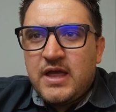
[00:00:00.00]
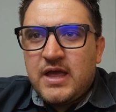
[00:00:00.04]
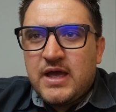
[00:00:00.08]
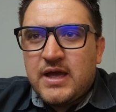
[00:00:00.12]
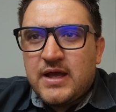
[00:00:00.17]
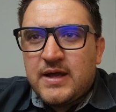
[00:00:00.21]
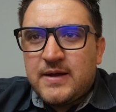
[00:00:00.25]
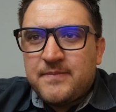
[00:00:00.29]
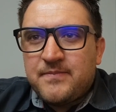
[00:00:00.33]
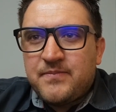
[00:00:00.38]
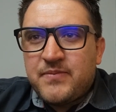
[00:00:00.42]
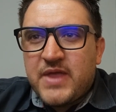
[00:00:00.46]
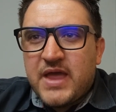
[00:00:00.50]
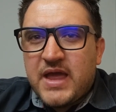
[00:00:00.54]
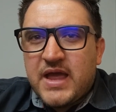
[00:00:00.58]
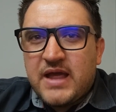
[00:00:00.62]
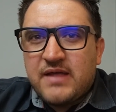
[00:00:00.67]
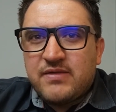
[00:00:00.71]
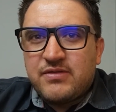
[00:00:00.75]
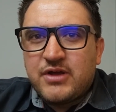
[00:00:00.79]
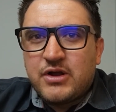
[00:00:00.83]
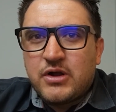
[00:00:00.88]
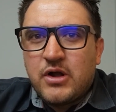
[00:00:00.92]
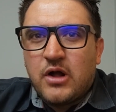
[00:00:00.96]
Um,
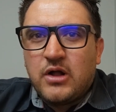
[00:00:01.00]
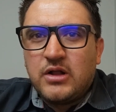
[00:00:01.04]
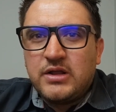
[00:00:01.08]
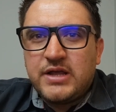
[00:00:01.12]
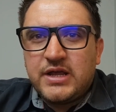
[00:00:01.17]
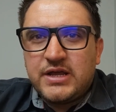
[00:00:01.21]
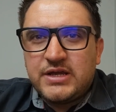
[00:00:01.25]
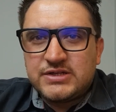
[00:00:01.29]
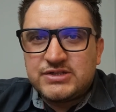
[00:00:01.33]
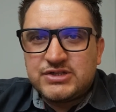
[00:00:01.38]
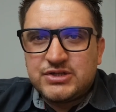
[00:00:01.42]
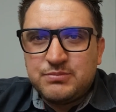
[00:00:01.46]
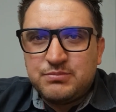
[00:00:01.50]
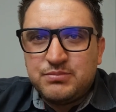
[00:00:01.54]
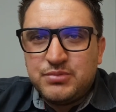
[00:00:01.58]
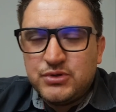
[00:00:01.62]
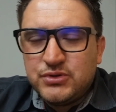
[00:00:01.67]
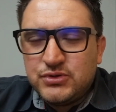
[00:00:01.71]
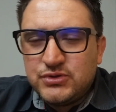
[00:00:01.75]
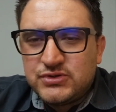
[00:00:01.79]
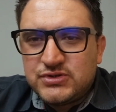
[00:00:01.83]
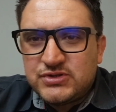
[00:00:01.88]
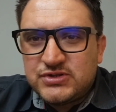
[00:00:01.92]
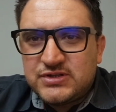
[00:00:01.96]
and the goal is to
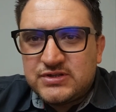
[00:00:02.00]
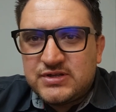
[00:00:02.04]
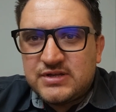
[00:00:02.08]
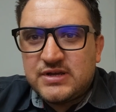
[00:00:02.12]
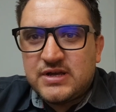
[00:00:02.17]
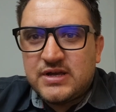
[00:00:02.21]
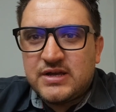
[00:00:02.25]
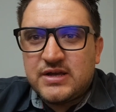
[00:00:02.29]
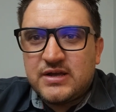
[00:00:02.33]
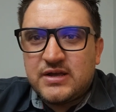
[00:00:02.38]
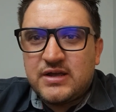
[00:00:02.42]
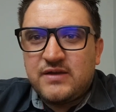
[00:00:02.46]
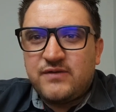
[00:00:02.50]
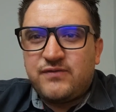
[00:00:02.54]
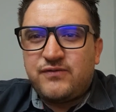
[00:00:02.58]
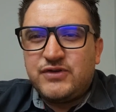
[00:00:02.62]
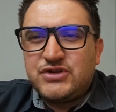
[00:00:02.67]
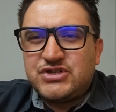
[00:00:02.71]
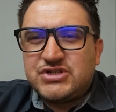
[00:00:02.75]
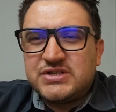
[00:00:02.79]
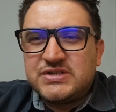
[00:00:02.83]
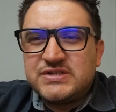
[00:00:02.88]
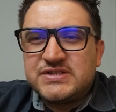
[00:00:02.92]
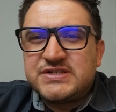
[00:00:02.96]
boost uh,
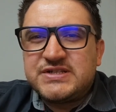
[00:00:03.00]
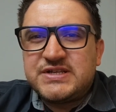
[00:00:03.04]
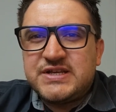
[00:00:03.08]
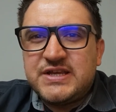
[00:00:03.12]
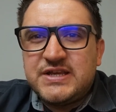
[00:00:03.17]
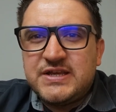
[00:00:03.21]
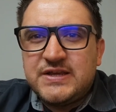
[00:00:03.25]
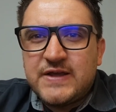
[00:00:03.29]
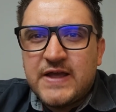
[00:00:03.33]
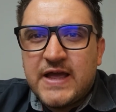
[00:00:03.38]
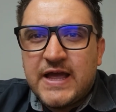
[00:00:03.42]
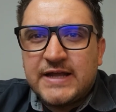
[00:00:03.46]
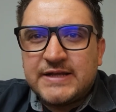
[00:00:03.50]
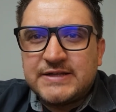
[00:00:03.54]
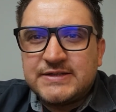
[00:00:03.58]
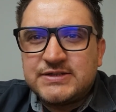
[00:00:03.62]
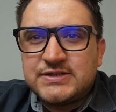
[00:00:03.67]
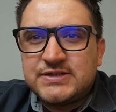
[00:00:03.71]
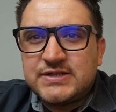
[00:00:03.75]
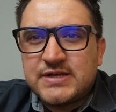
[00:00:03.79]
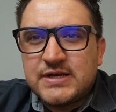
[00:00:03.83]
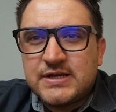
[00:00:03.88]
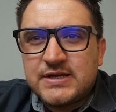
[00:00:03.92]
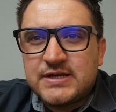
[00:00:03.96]
efficiency
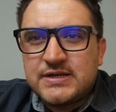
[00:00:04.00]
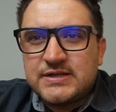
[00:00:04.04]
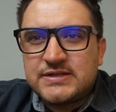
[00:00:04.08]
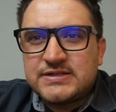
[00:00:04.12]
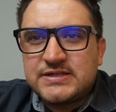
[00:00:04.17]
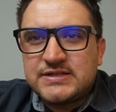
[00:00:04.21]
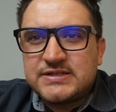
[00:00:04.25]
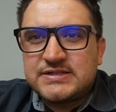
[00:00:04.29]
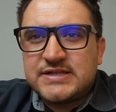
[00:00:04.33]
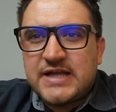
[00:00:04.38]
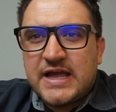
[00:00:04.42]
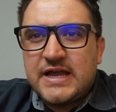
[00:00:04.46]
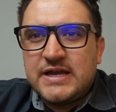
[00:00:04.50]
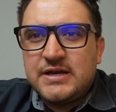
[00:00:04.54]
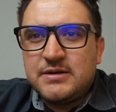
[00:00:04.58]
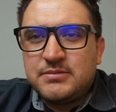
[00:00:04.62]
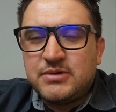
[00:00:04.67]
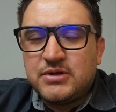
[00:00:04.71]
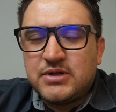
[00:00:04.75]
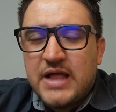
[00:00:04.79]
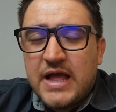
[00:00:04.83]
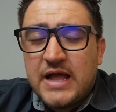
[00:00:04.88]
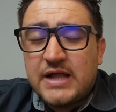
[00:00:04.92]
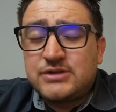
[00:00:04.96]
and uh,
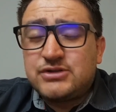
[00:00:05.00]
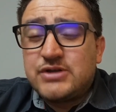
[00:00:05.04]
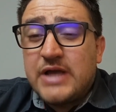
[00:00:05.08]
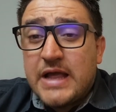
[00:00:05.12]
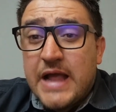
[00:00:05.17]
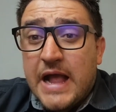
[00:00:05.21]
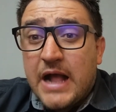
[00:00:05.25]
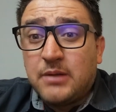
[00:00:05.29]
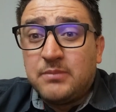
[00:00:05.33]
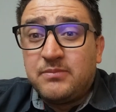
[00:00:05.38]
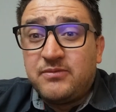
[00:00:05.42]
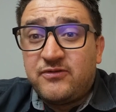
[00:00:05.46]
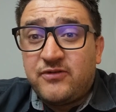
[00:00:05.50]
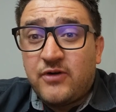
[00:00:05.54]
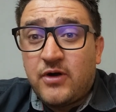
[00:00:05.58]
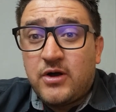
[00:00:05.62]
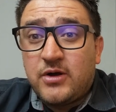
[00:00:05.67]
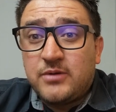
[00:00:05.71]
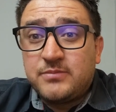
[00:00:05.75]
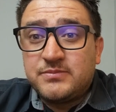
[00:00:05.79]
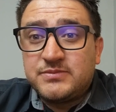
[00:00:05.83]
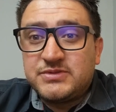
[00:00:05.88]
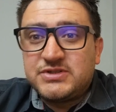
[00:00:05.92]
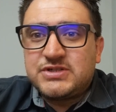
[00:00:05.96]
sustainable to help
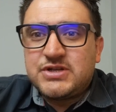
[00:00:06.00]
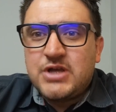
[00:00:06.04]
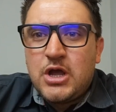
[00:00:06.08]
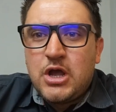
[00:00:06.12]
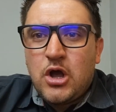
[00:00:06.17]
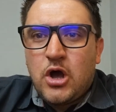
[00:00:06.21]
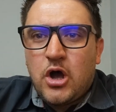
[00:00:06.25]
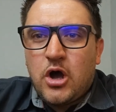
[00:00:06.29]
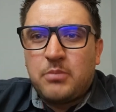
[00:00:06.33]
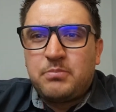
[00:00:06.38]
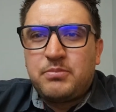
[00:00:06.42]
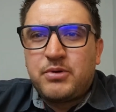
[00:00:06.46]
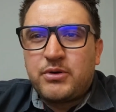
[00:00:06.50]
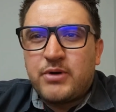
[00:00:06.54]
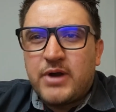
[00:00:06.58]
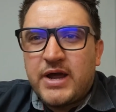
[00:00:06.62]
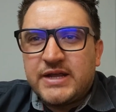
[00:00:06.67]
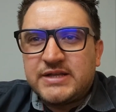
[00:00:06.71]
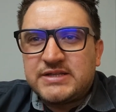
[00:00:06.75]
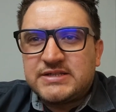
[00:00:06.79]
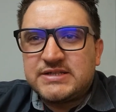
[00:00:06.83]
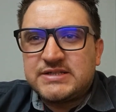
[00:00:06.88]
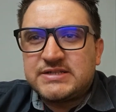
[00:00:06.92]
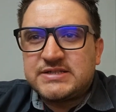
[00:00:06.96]
farms
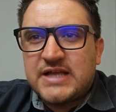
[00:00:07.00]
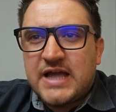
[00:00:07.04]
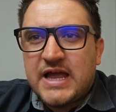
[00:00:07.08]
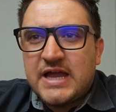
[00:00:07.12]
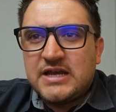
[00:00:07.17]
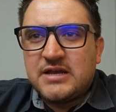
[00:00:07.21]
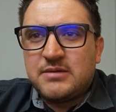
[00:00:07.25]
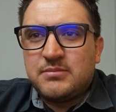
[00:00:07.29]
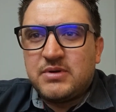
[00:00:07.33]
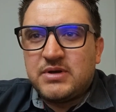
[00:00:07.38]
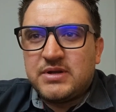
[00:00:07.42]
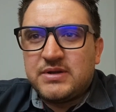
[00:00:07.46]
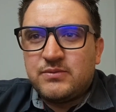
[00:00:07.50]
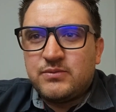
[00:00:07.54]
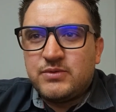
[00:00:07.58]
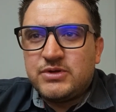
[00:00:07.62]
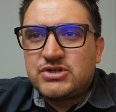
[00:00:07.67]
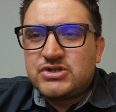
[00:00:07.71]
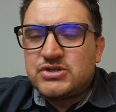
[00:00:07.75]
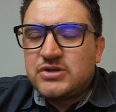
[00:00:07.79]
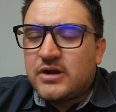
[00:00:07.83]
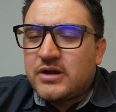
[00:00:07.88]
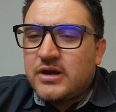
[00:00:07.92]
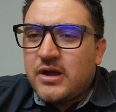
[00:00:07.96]
operate sustainably,
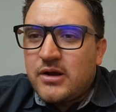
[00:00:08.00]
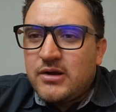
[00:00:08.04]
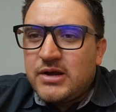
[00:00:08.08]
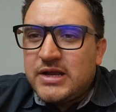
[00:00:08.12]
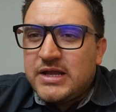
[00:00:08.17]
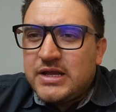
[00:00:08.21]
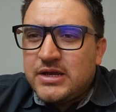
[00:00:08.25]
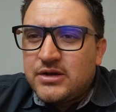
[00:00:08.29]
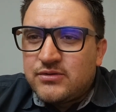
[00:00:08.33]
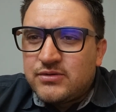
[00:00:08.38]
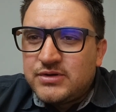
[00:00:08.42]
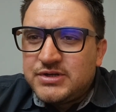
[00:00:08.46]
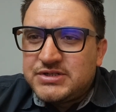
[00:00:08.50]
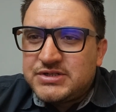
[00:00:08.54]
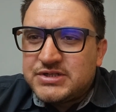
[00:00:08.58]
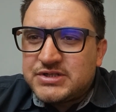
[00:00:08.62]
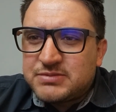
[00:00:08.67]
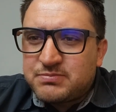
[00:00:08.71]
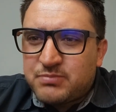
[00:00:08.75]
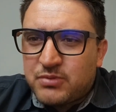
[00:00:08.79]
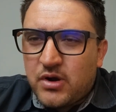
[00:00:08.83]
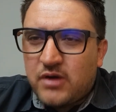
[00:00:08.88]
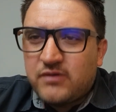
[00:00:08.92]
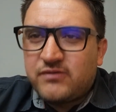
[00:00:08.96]
which not only
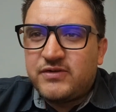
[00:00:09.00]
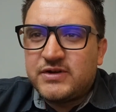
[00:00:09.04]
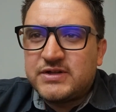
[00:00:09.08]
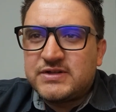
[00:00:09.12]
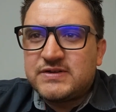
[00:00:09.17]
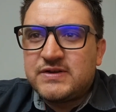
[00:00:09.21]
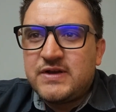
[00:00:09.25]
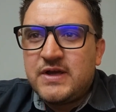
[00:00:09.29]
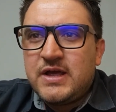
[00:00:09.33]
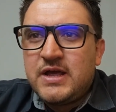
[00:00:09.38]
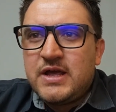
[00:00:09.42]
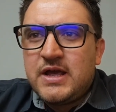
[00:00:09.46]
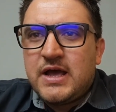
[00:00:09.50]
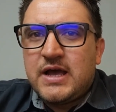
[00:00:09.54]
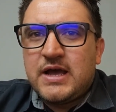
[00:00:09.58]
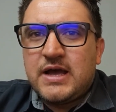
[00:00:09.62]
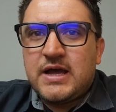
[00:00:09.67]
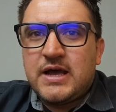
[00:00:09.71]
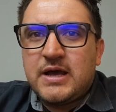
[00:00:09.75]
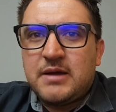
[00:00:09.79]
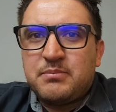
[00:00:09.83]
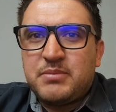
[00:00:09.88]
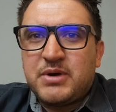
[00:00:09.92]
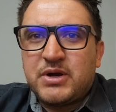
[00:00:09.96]
increases profit,
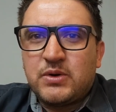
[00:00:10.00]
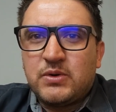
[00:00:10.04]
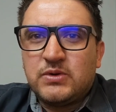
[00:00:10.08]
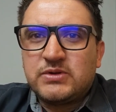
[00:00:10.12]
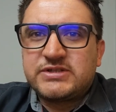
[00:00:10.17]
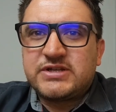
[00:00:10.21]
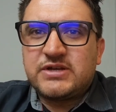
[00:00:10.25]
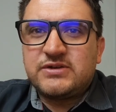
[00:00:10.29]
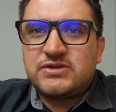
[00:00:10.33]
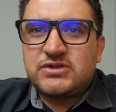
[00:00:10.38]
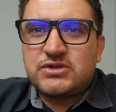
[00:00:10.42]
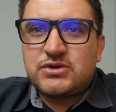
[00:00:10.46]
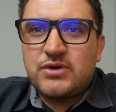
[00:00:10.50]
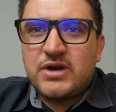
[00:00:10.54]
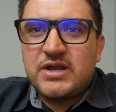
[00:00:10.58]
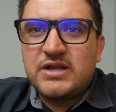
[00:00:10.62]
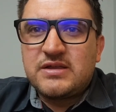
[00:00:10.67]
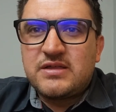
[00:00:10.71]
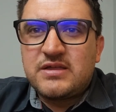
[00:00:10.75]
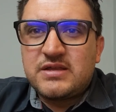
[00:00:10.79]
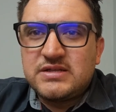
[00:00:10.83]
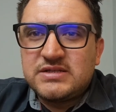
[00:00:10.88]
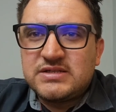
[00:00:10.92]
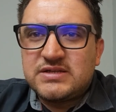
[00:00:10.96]
uh, but also
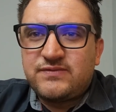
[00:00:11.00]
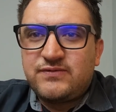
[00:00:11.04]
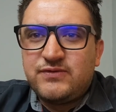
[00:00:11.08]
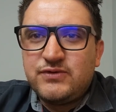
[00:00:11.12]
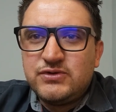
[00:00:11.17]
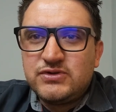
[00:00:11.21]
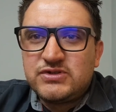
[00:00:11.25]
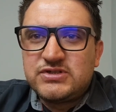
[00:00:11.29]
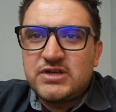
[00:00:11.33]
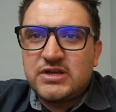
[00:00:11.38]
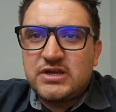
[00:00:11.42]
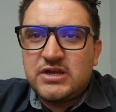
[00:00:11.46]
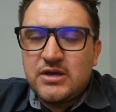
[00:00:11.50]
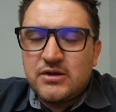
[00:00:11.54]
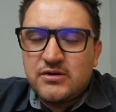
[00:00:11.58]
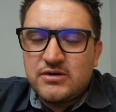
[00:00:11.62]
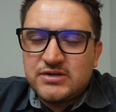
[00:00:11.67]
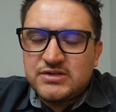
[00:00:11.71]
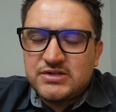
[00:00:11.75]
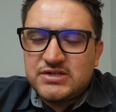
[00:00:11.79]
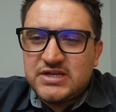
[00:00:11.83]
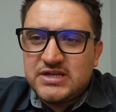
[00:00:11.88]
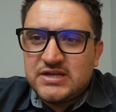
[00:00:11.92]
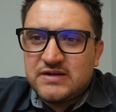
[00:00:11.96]
strengthens food
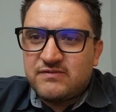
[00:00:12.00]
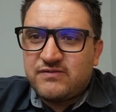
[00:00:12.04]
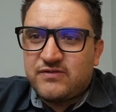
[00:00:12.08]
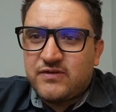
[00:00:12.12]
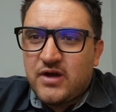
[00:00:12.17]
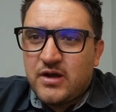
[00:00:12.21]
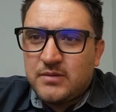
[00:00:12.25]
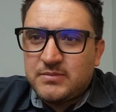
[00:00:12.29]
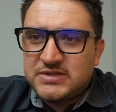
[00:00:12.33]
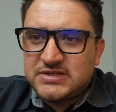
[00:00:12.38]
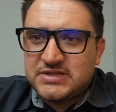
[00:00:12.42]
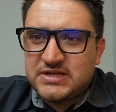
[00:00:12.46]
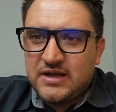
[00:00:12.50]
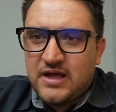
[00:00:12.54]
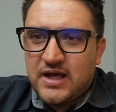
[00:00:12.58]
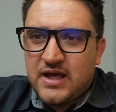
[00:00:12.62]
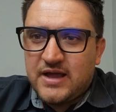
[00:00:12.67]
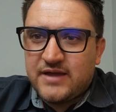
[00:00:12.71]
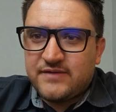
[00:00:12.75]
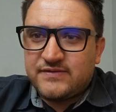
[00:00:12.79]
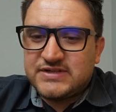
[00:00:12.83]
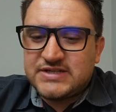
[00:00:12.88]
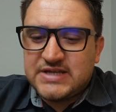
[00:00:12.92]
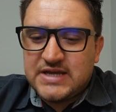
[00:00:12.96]
security and farmers'
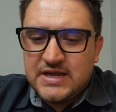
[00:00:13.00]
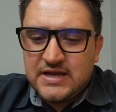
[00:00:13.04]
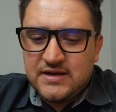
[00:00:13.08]
lives.